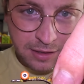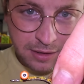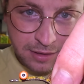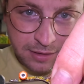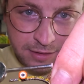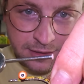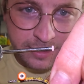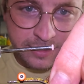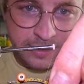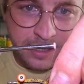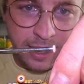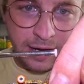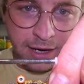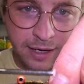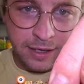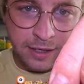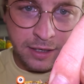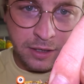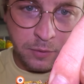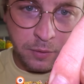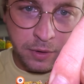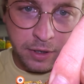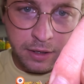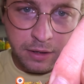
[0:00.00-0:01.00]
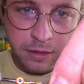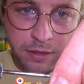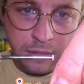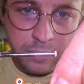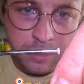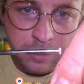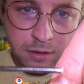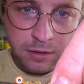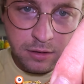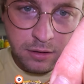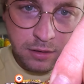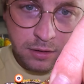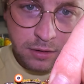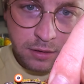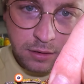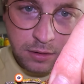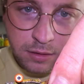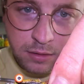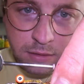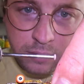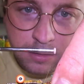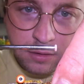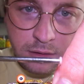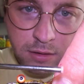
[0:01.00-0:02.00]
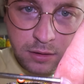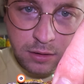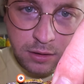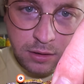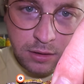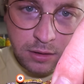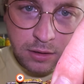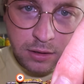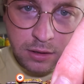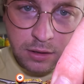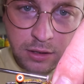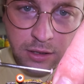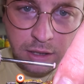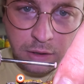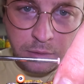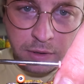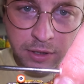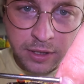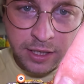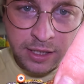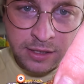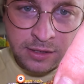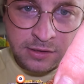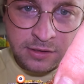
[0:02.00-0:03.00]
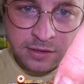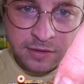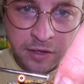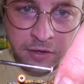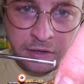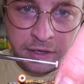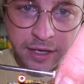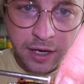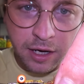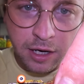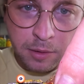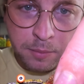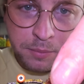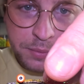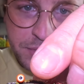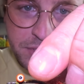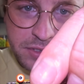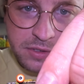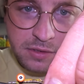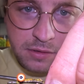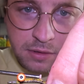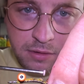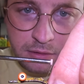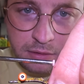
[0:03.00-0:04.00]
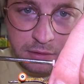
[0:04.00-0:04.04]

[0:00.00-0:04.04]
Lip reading: to tie in with. No unnecessary humps.